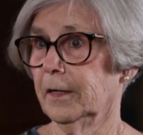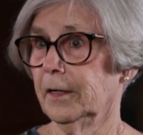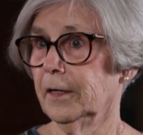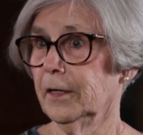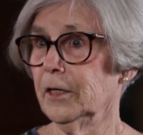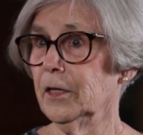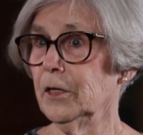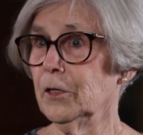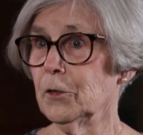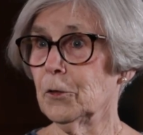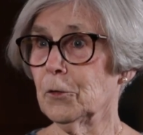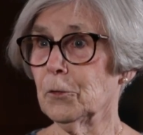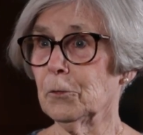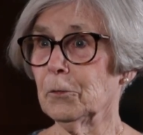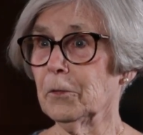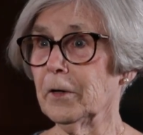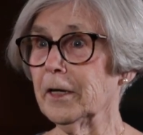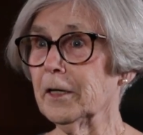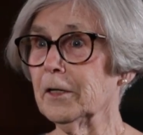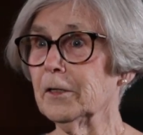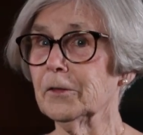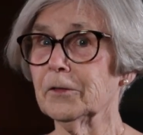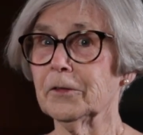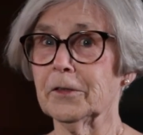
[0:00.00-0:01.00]
he
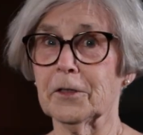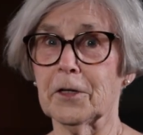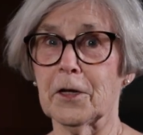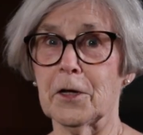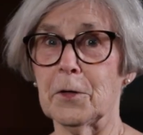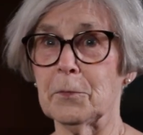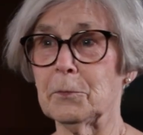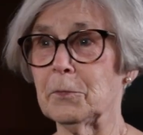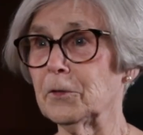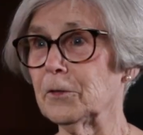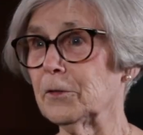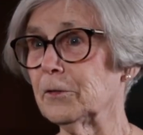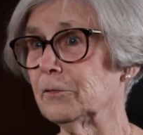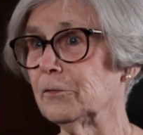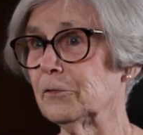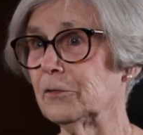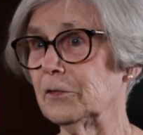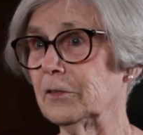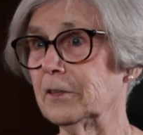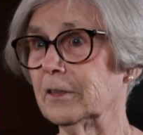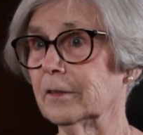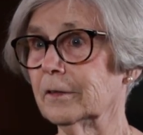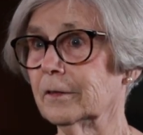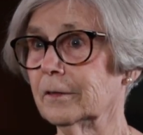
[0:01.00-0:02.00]
corralled a couple of
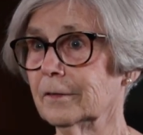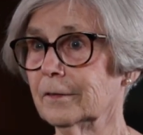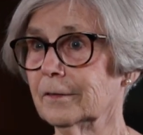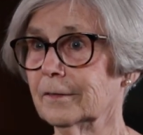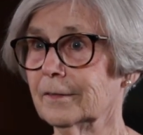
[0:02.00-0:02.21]
the